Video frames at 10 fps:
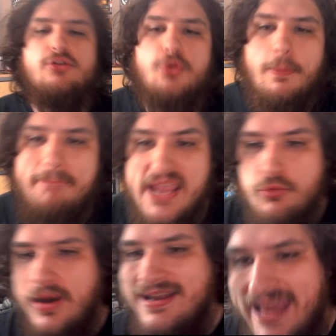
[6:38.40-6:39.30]
to be
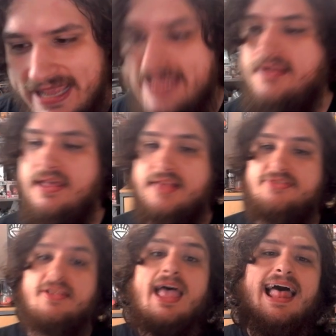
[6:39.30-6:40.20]

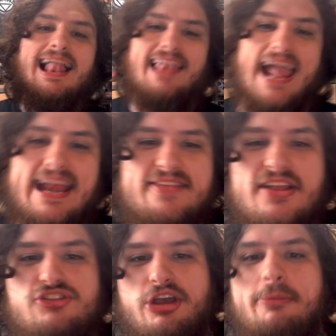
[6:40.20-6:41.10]
ridiculous. Ladies
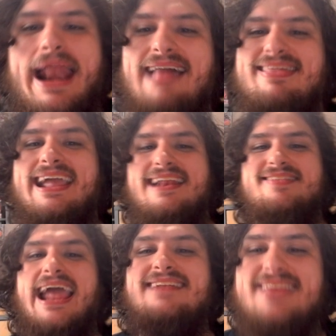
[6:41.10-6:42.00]
and gentlemen, I think it is
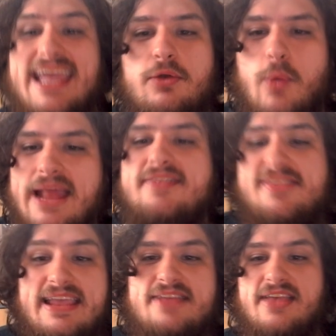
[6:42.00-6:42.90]
a 10-win
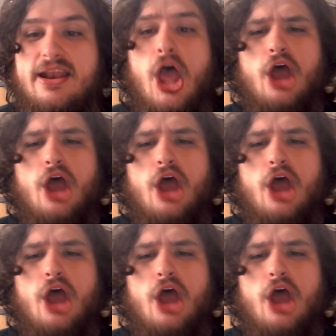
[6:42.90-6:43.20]
season.